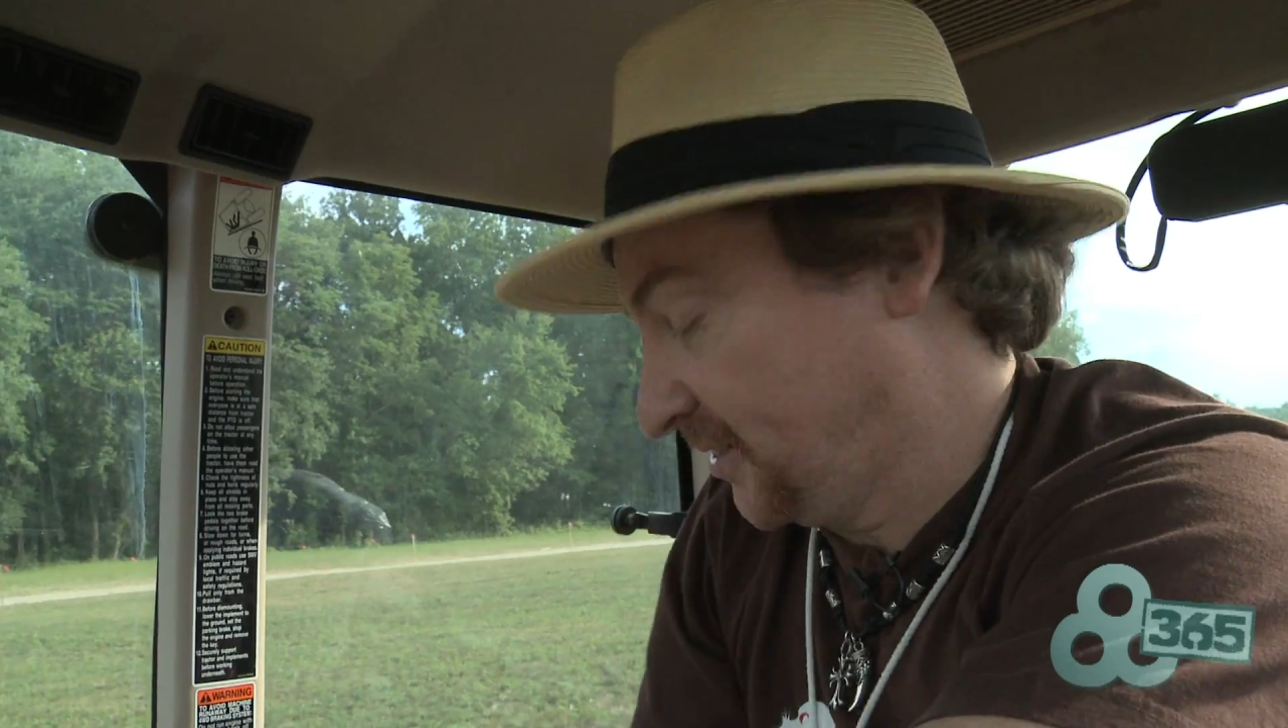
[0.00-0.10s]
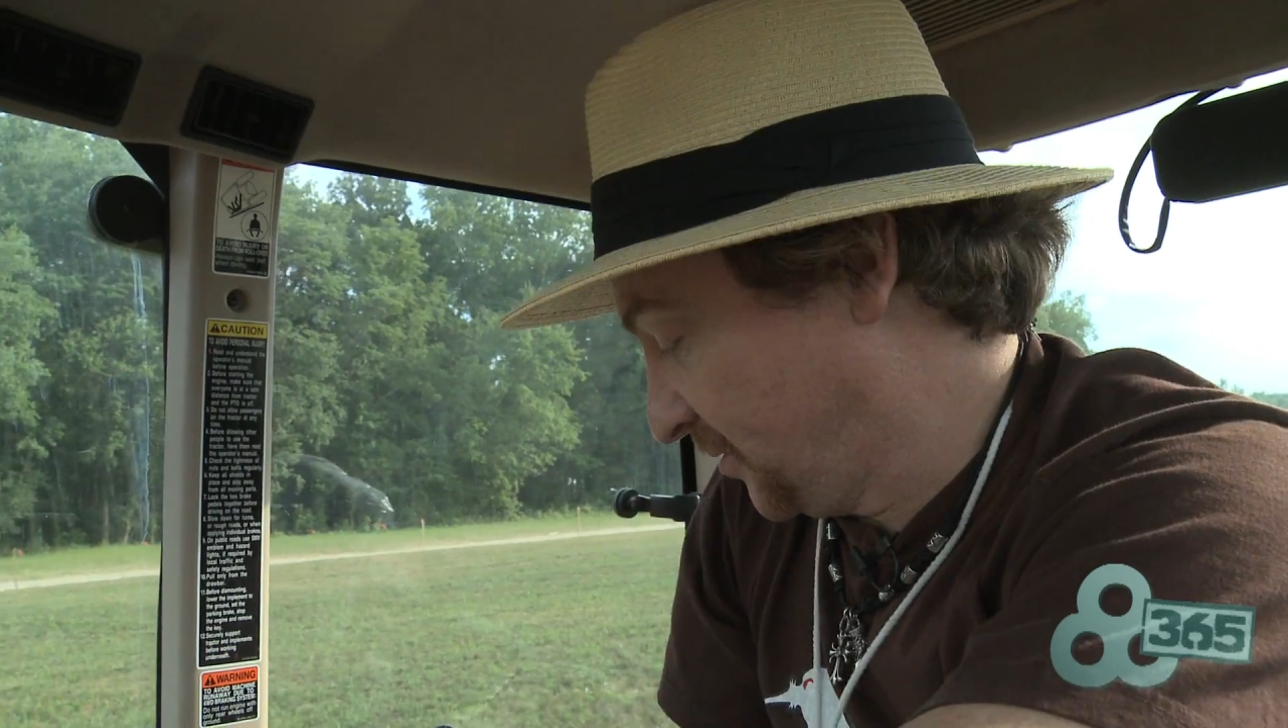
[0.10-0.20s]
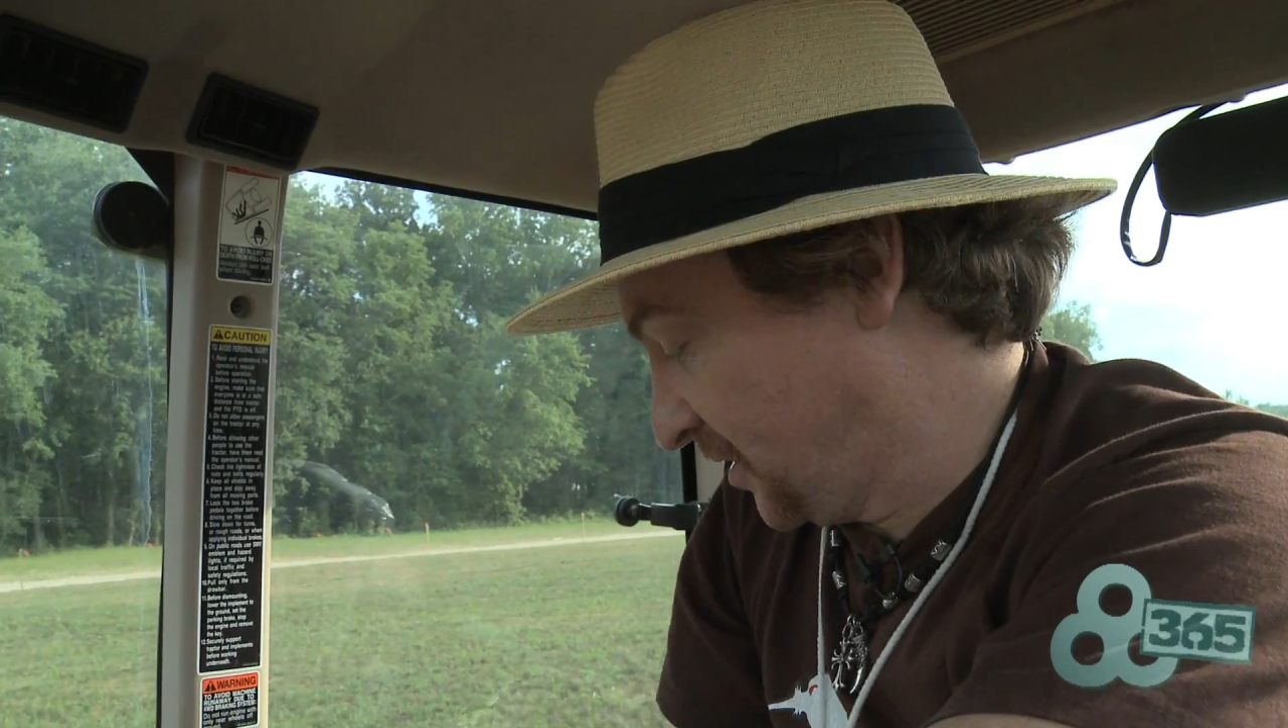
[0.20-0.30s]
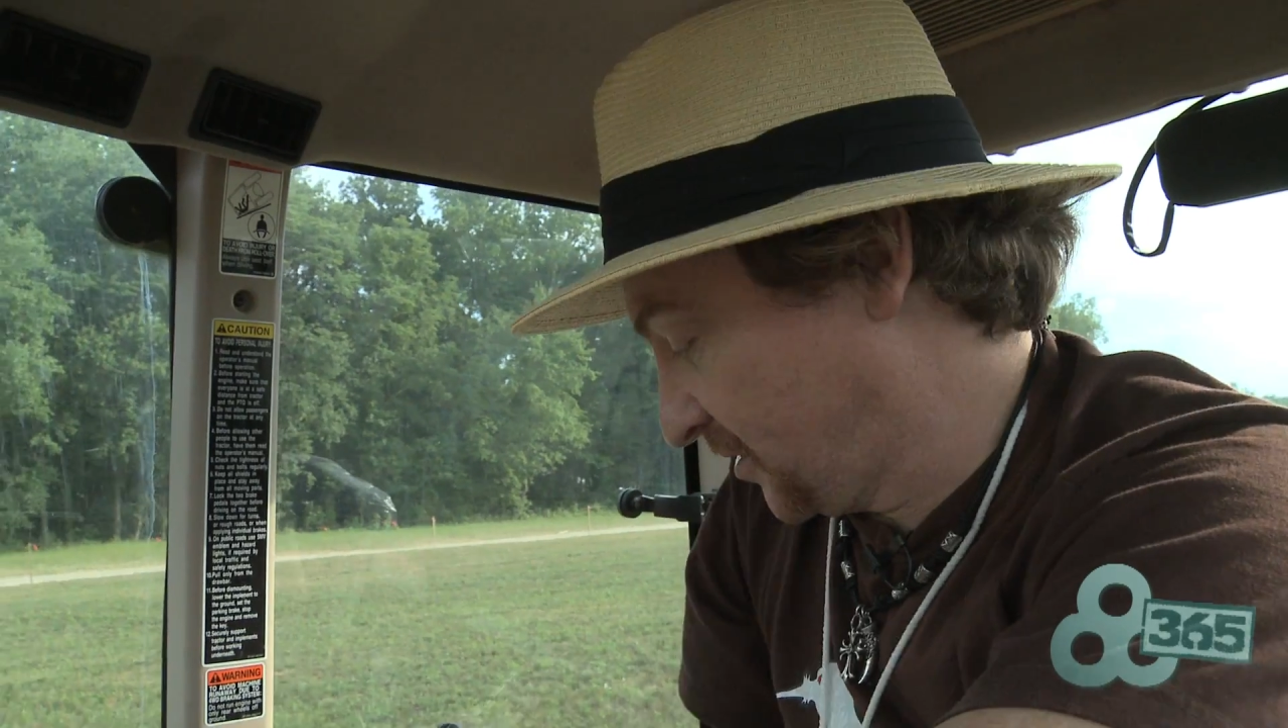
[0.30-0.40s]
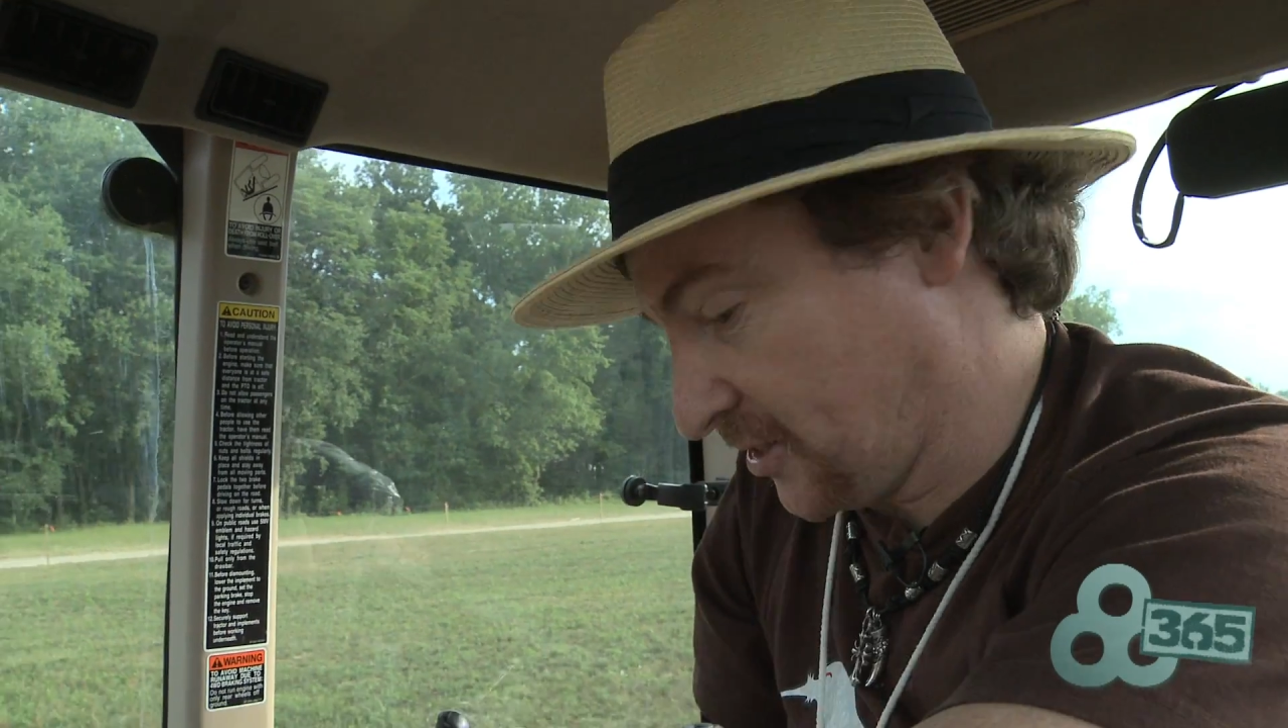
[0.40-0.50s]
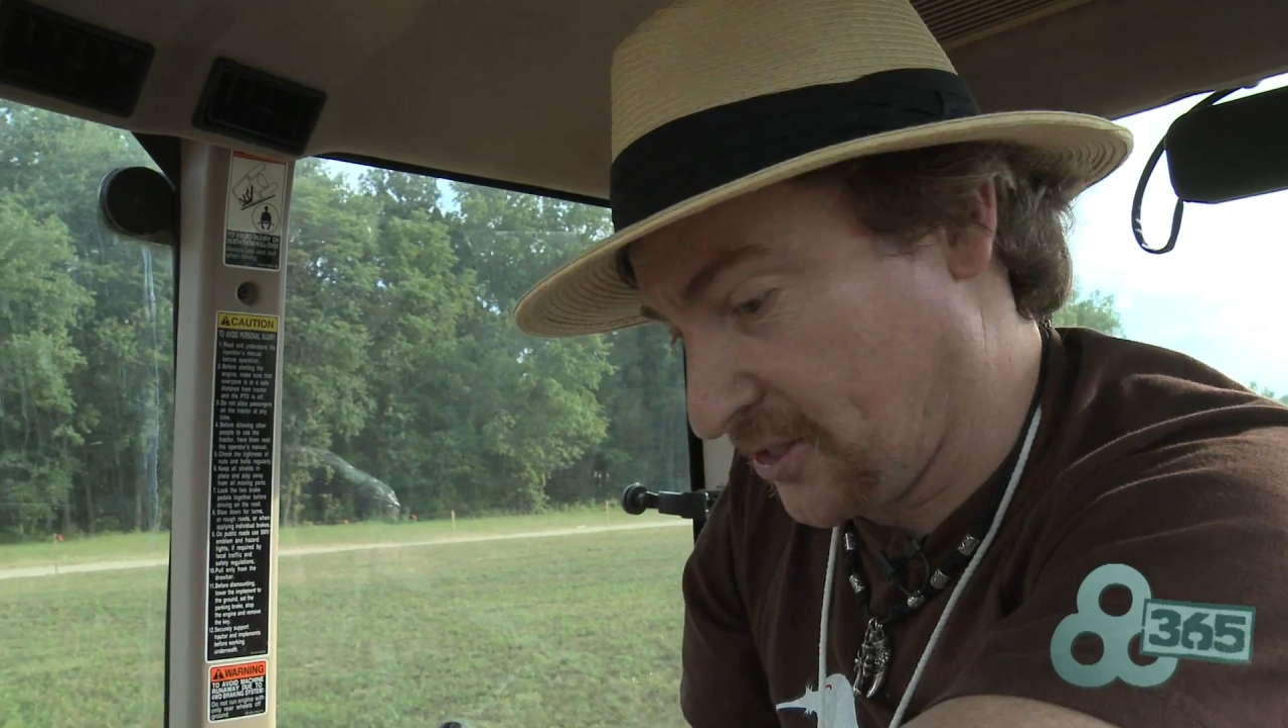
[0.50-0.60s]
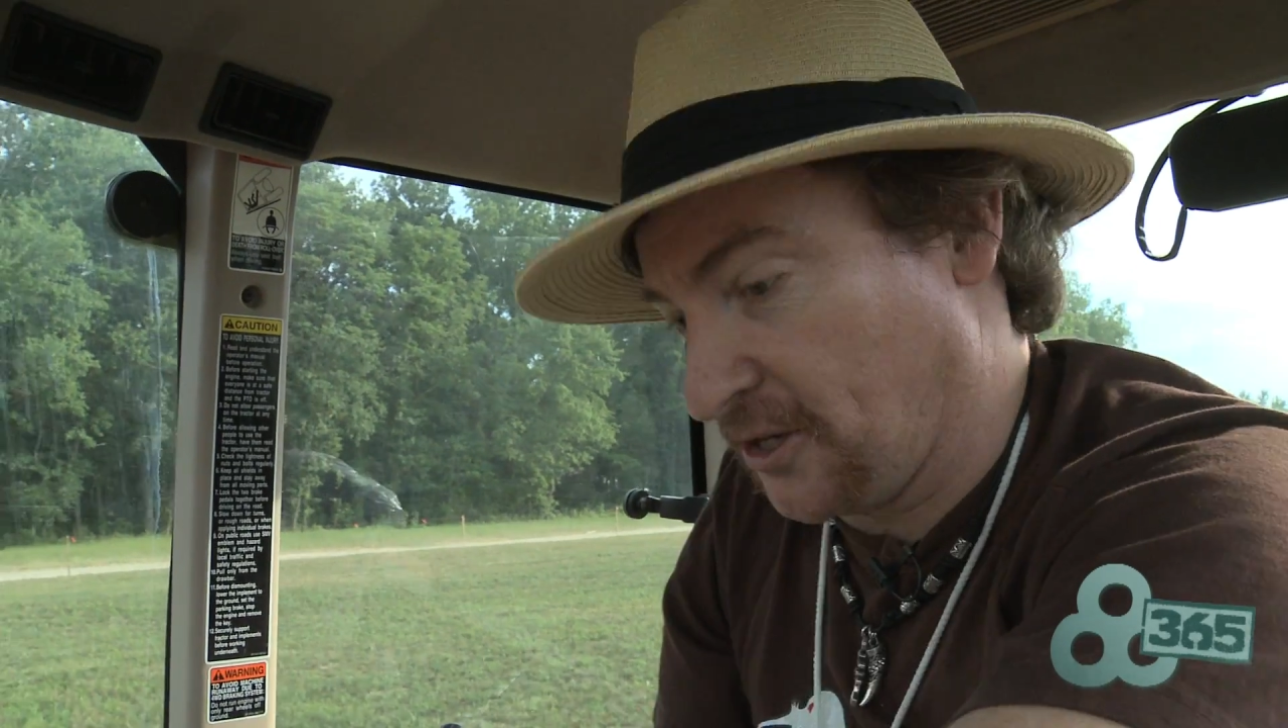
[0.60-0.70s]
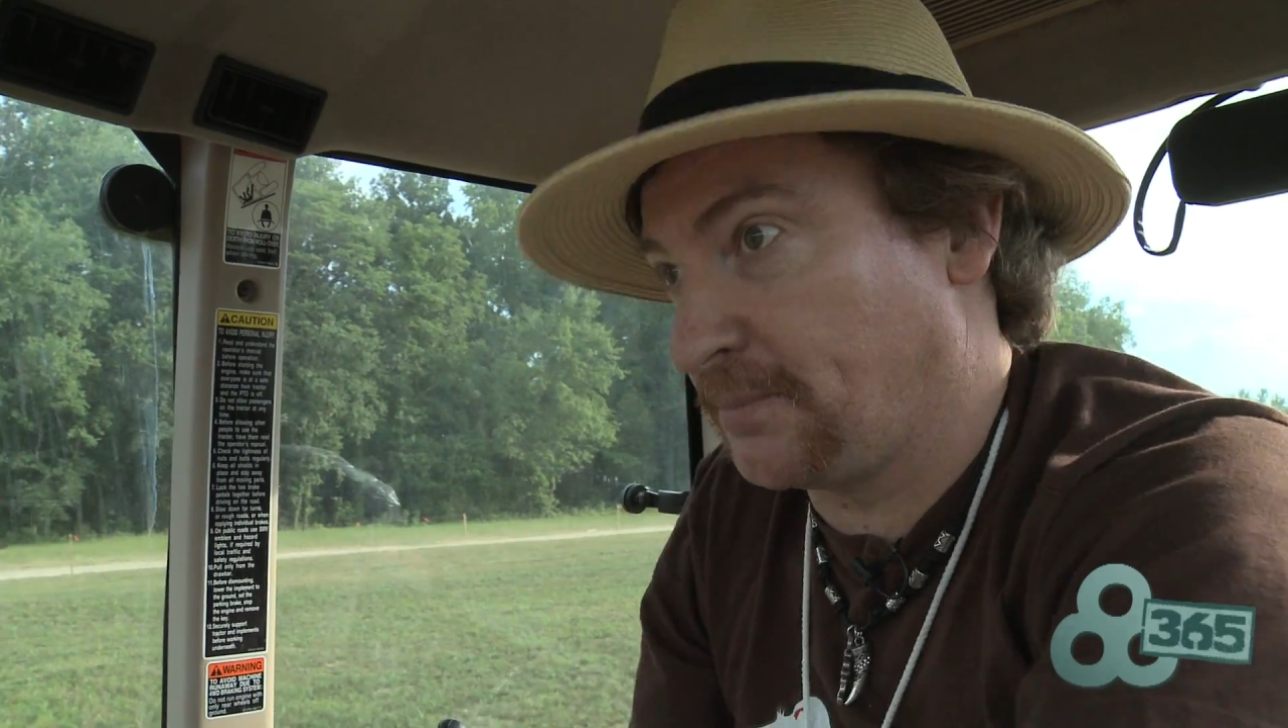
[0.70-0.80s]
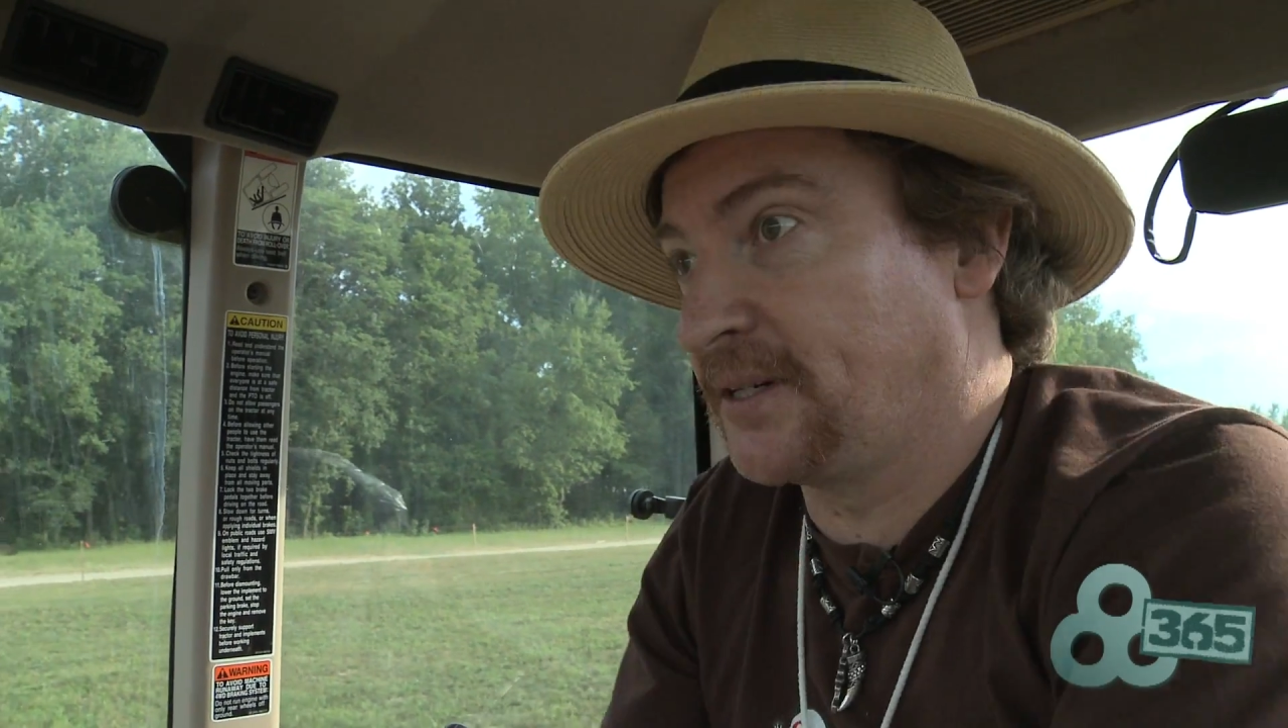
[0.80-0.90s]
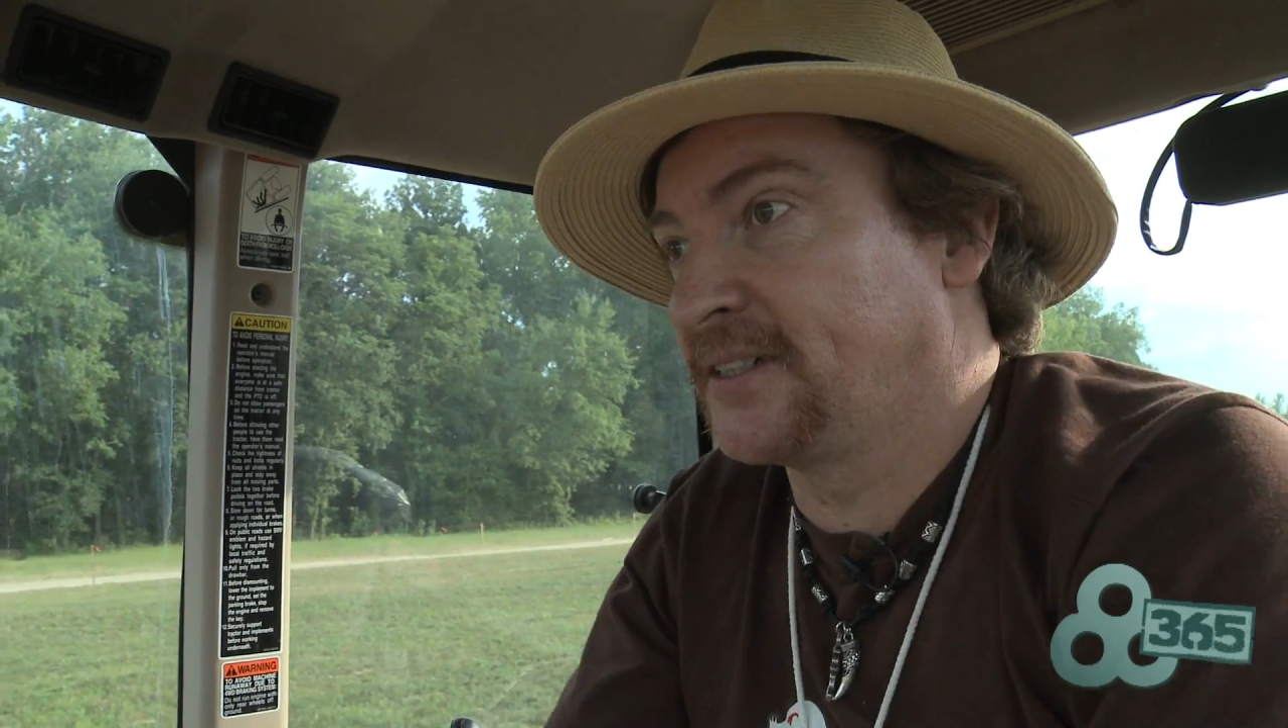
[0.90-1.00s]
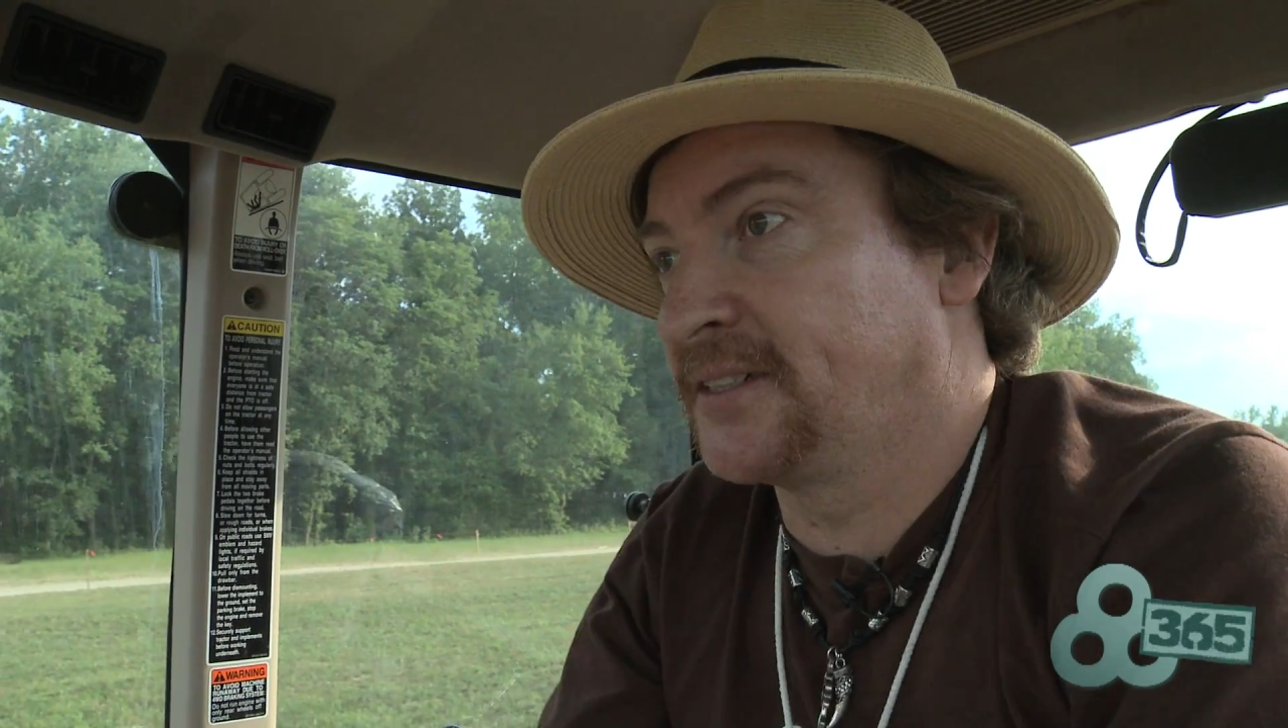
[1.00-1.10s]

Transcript: Oh, where's the stop?